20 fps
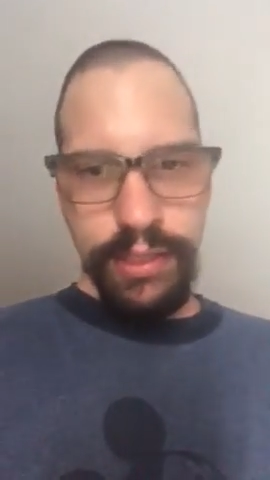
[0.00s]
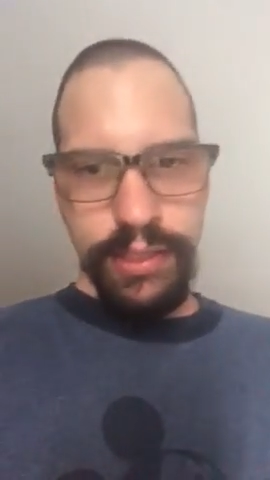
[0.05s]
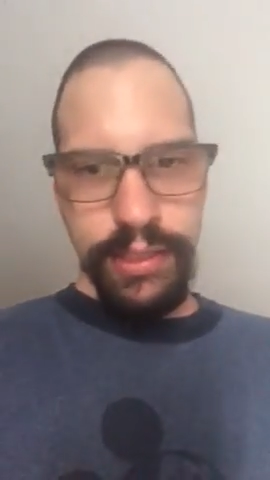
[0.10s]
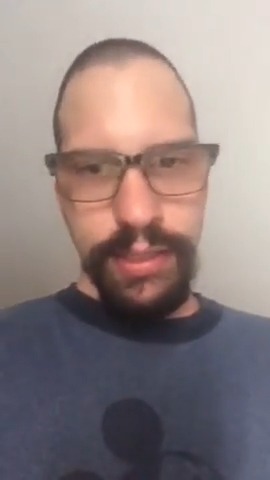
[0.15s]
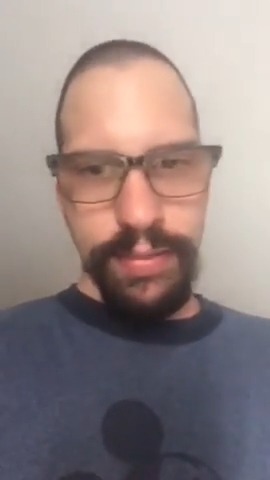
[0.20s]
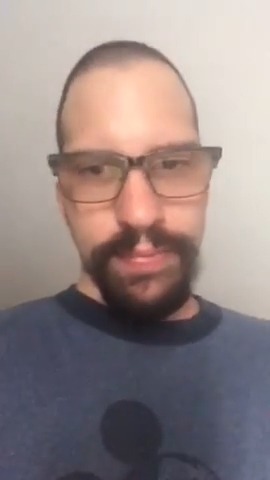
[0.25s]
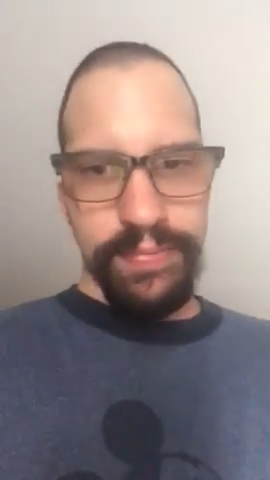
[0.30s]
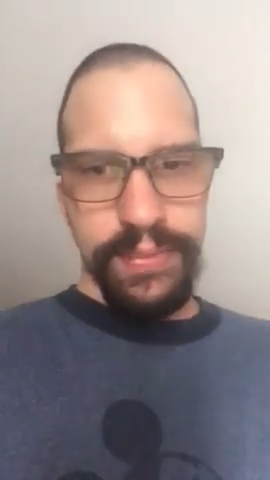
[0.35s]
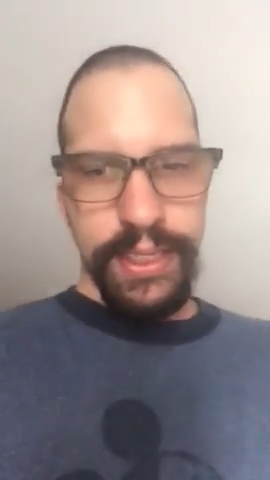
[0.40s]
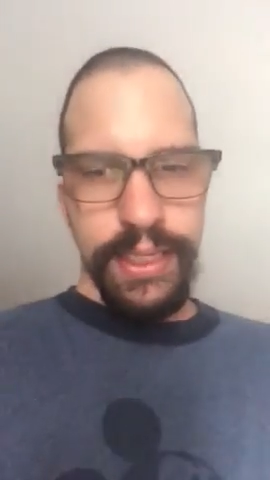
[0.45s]
and
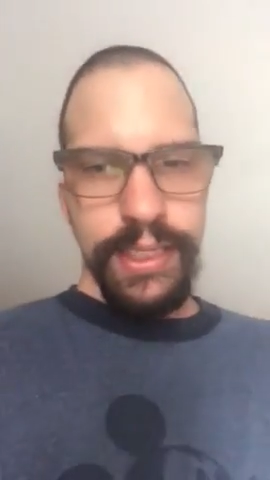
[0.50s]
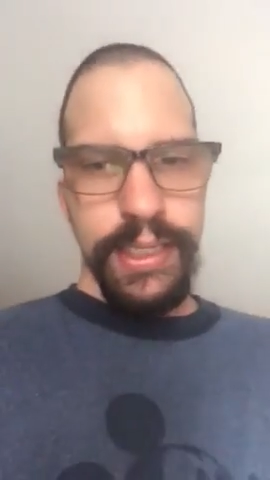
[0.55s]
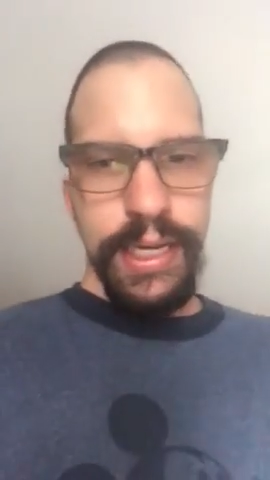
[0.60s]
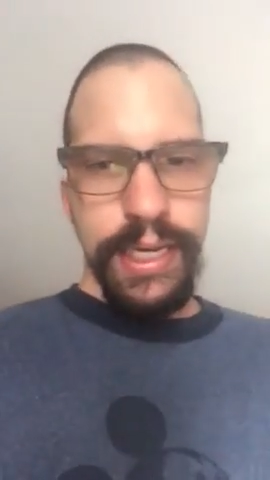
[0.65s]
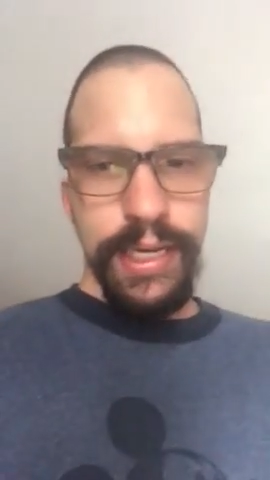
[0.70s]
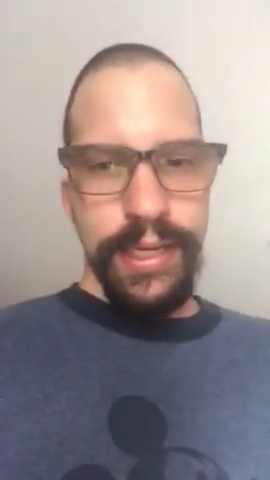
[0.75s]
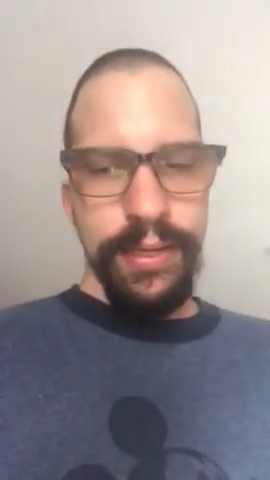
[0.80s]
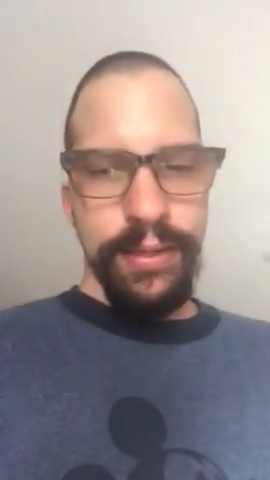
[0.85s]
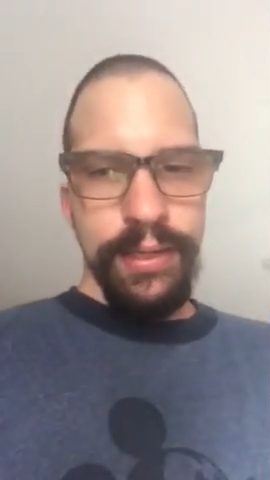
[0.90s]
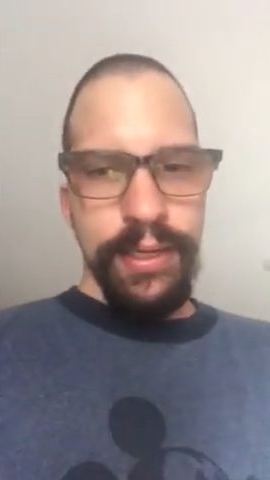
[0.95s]
stuff like
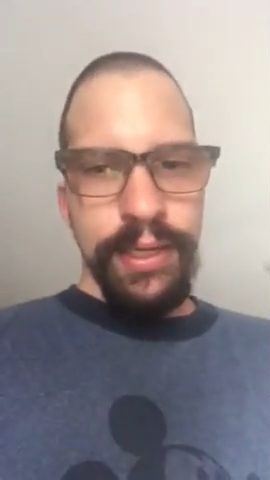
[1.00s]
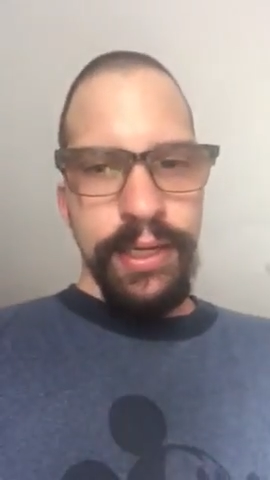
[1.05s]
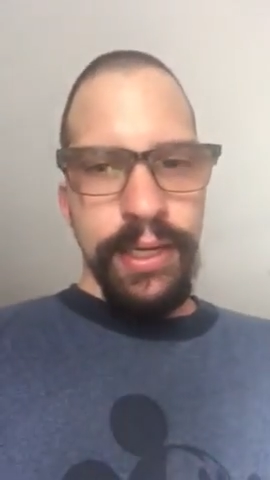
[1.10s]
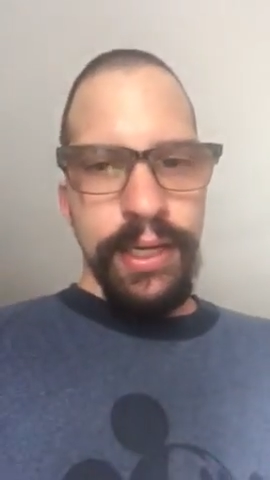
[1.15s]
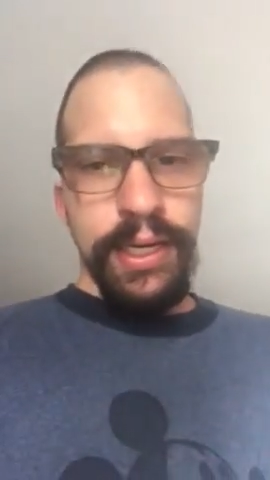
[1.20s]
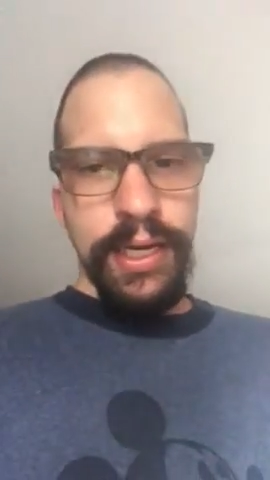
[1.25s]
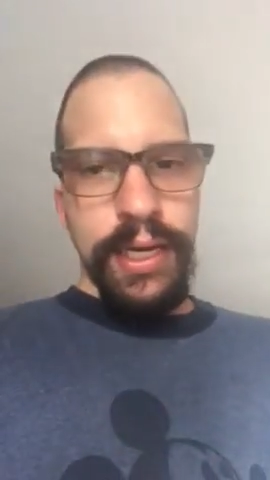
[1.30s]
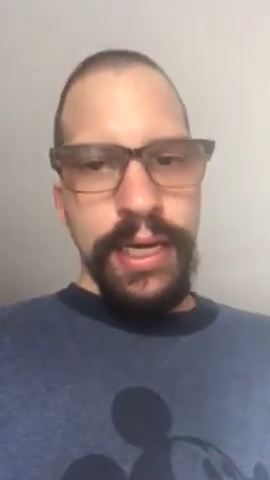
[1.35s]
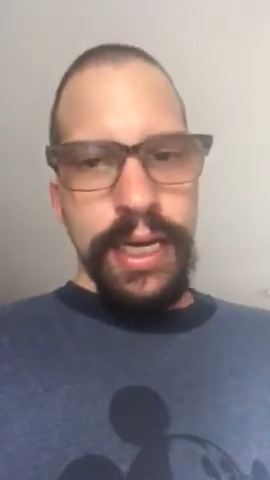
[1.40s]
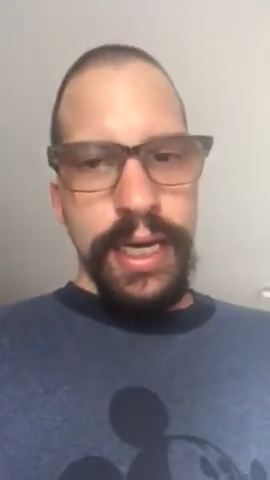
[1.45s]
that.
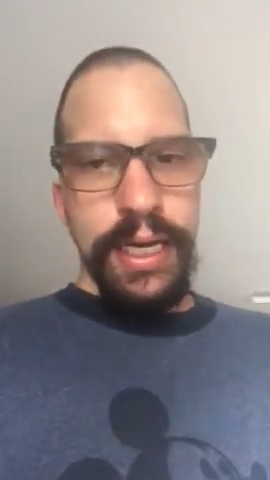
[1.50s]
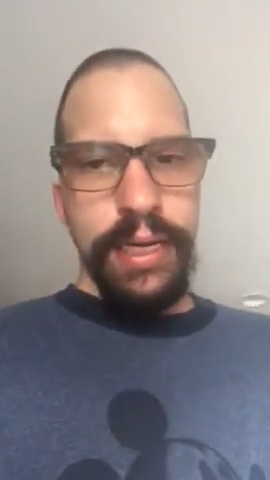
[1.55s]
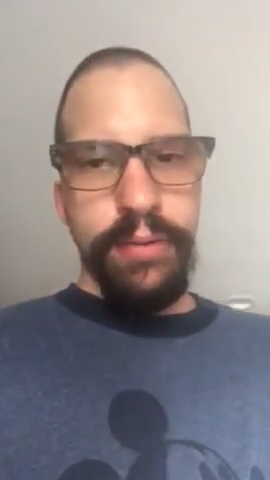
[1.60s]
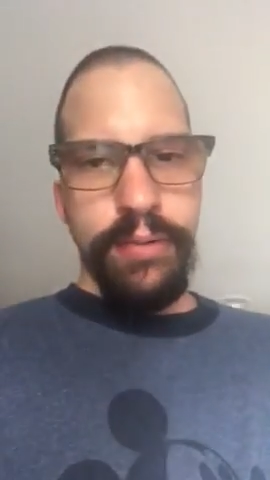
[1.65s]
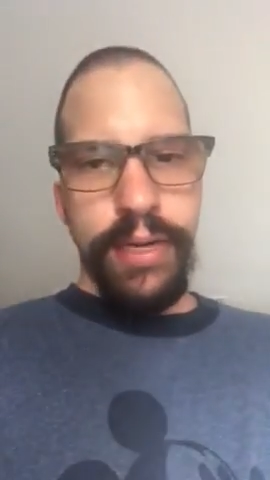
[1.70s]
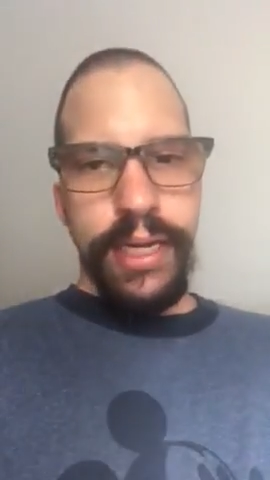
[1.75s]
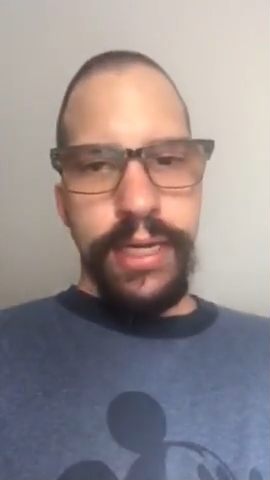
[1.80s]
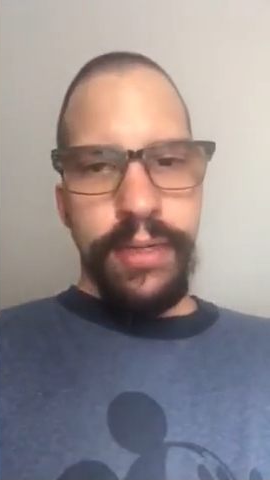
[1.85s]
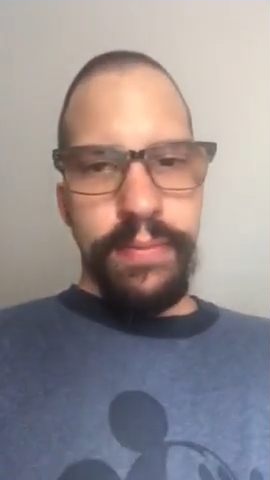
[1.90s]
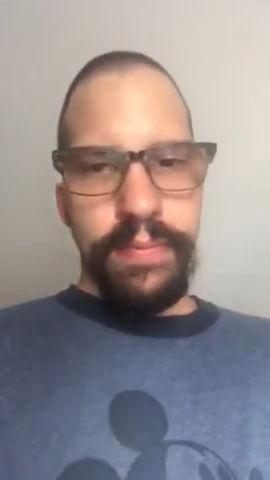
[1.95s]

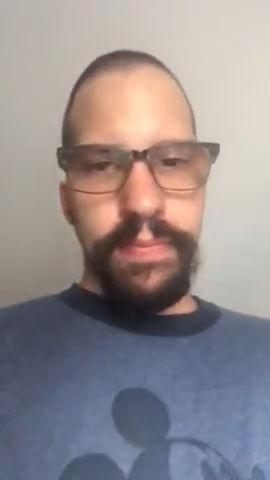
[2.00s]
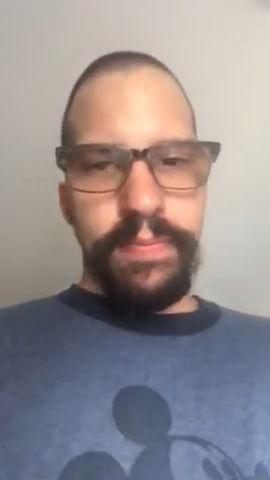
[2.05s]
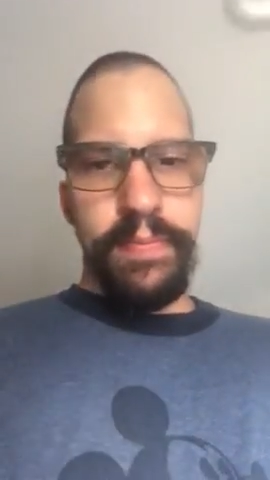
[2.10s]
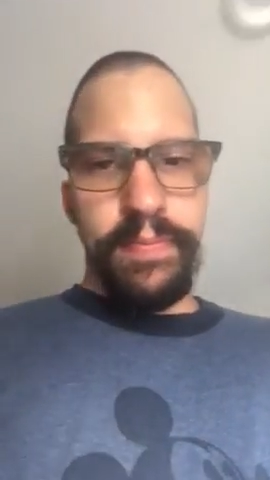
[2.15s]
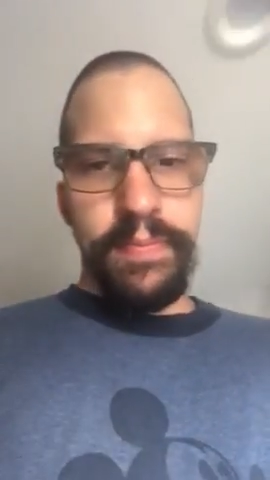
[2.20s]
Anyway,